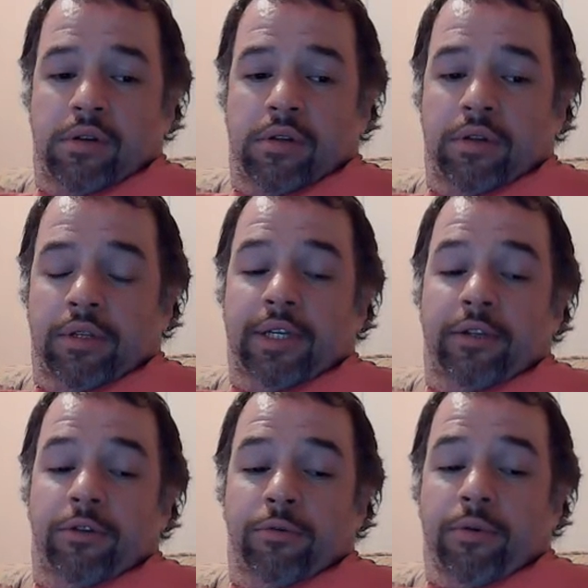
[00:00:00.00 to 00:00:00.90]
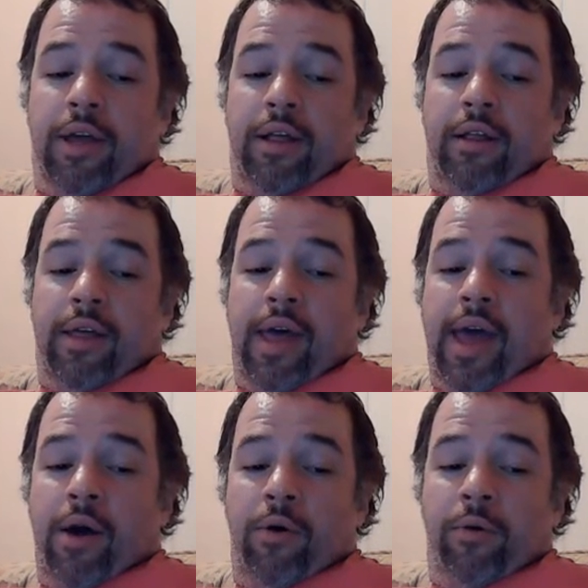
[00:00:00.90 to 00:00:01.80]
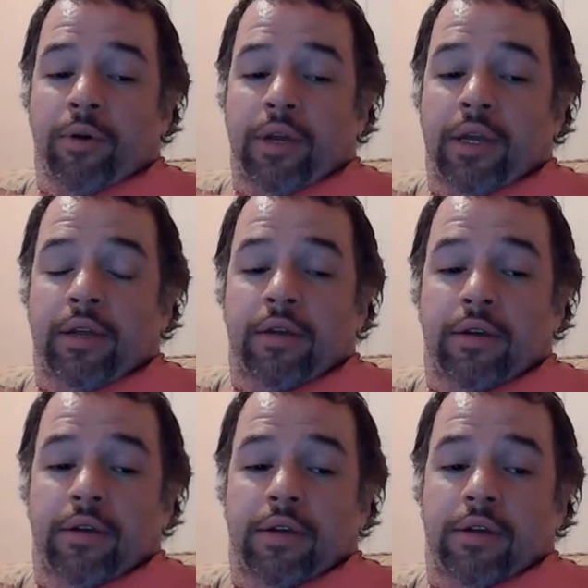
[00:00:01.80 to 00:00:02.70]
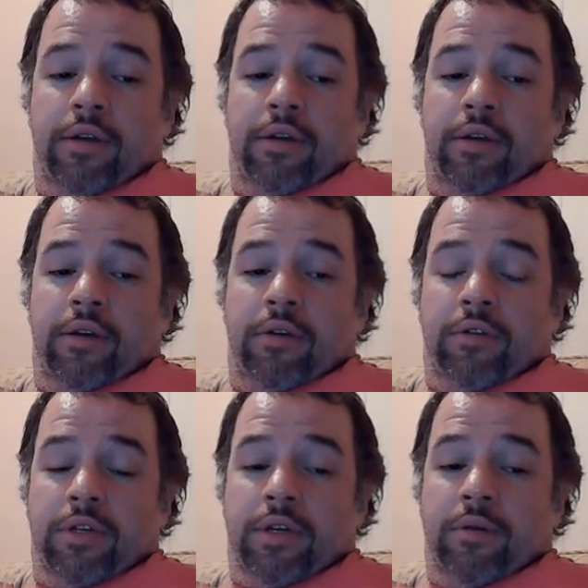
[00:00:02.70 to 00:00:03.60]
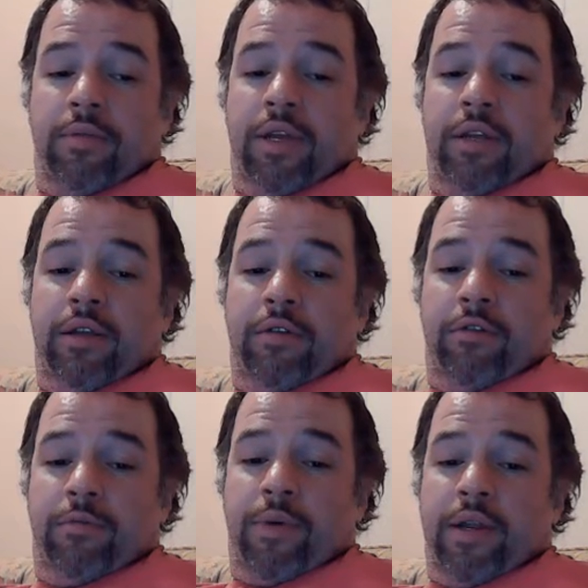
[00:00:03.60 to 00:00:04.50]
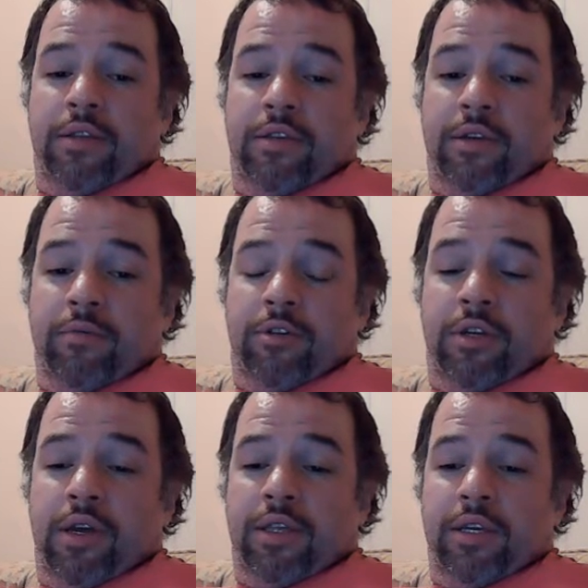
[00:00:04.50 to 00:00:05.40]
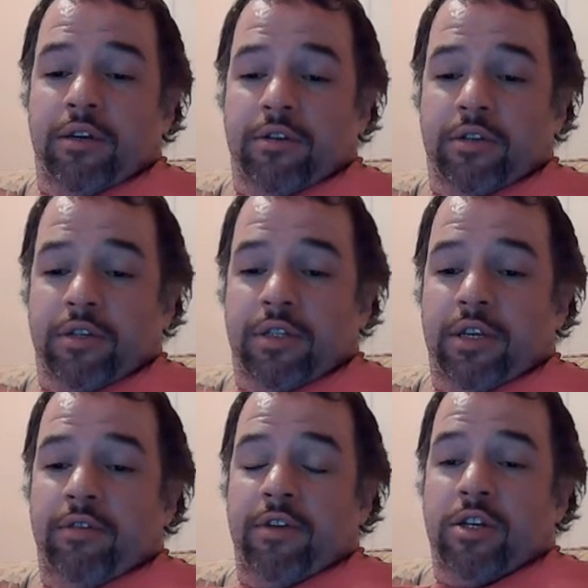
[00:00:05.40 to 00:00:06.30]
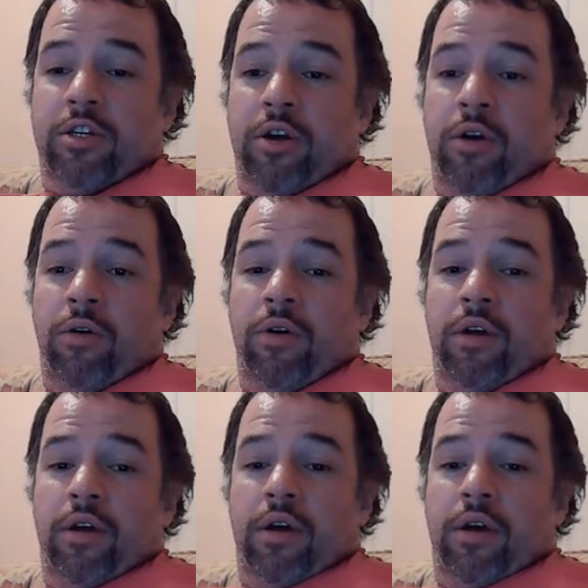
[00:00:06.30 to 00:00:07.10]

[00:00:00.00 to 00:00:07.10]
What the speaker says: Lil Rel Howery, who's a comedian who's been in some shit. I think he also has a TV show.